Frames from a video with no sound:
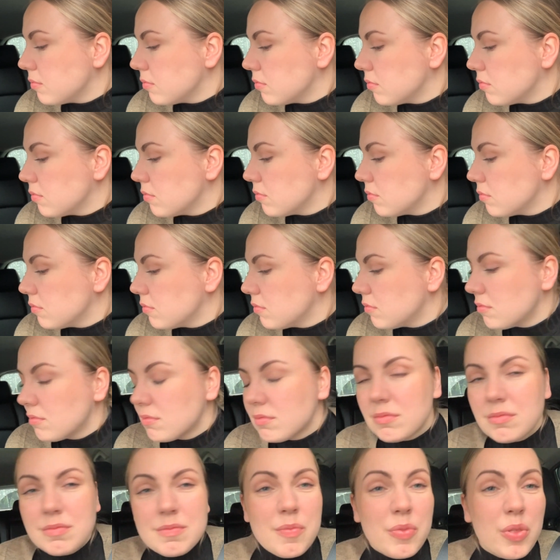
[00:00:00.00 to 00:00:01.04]
100.
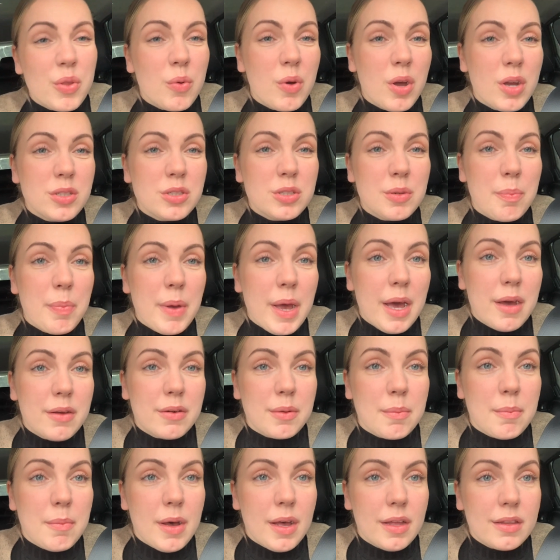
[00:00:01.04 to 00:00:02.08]
100 pound
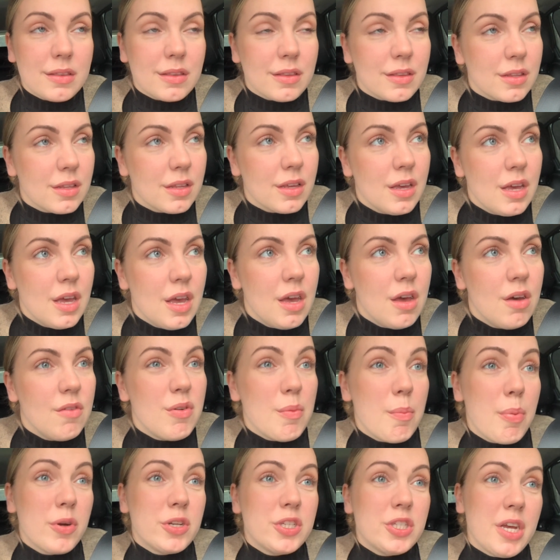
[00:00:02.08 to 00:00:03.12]
a month for
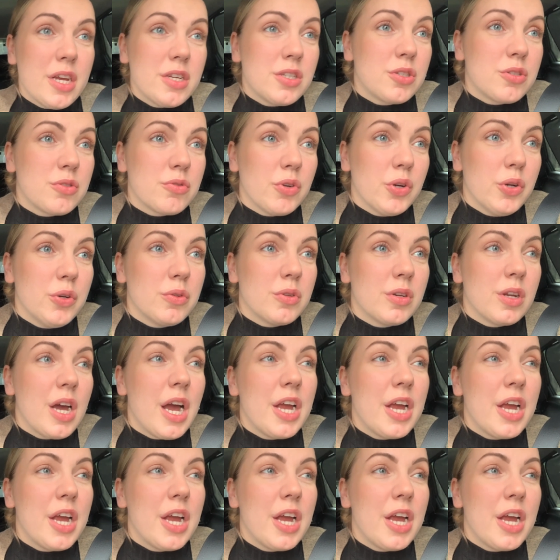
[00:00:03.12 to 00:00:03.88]
progesterone.